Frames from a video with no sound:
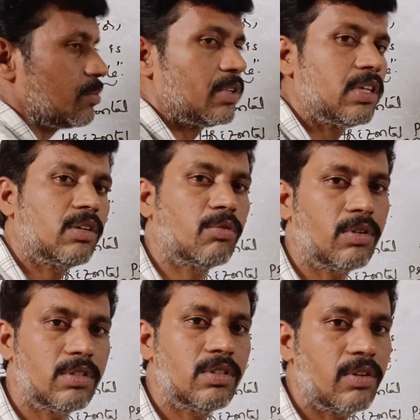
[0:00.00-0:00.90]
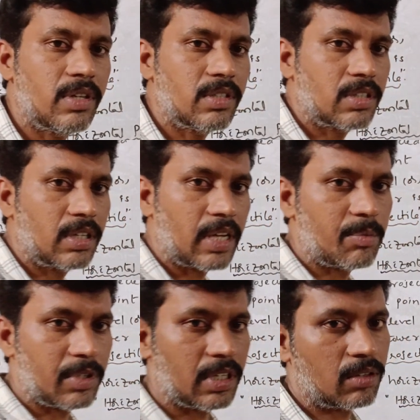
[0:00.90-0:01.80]
time t equal to 0, initial
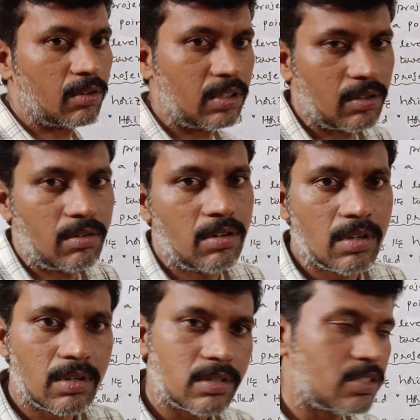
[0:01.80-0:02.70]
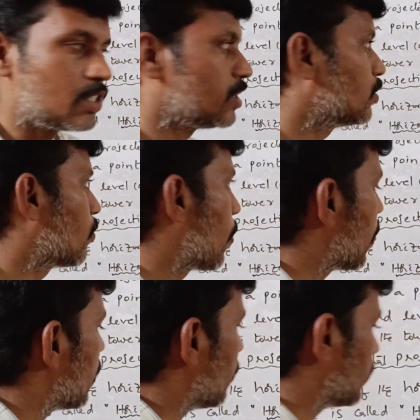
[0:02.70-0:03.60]
time t equal to 0.
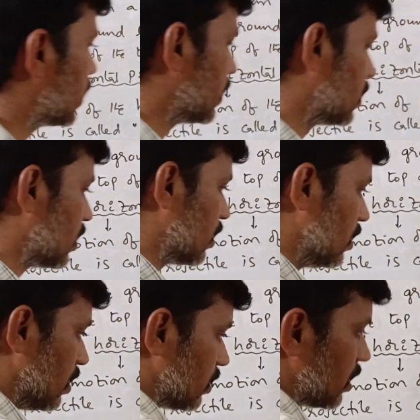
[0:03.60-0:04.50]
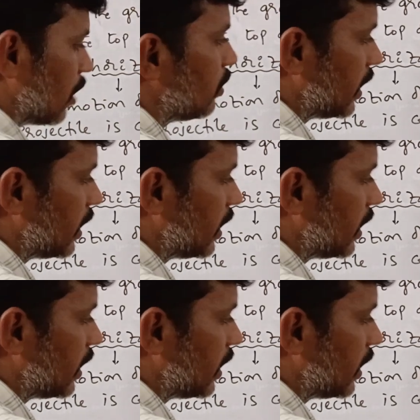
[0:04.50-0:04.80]
Right, now